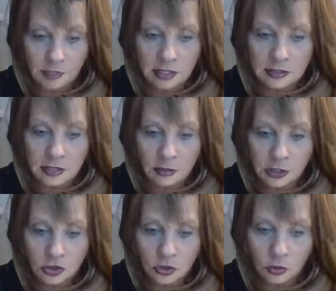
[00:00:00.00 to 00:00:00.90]
is
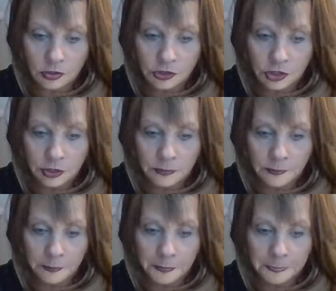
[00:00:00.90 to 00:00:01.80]
coming towards you.
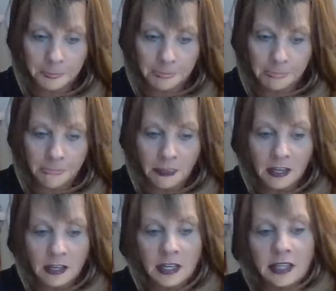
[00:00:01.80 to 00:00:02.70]

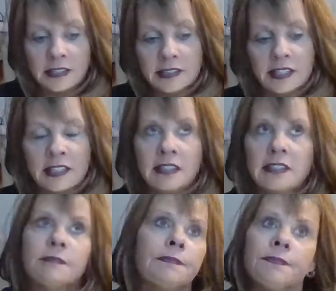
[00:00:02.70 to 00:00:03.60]
It's like
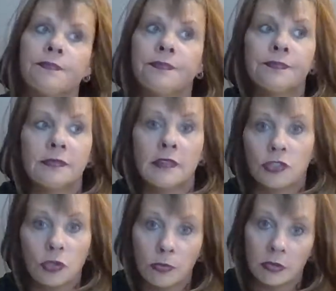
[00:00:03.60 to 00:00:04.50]
they're
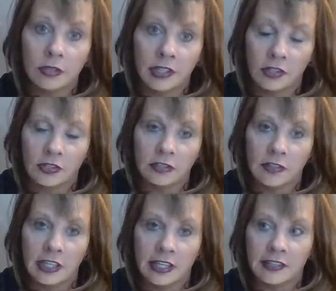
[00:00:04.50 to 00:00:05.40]
so broken-hearted
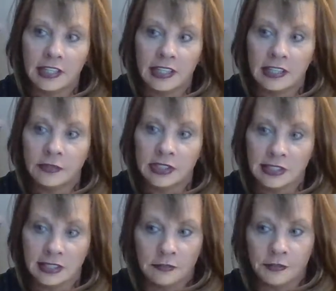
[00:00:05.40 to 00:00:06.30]
right now, they can't even
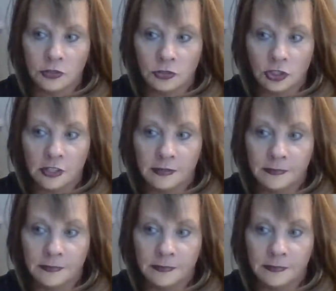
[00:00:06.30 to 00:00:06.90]
see a future.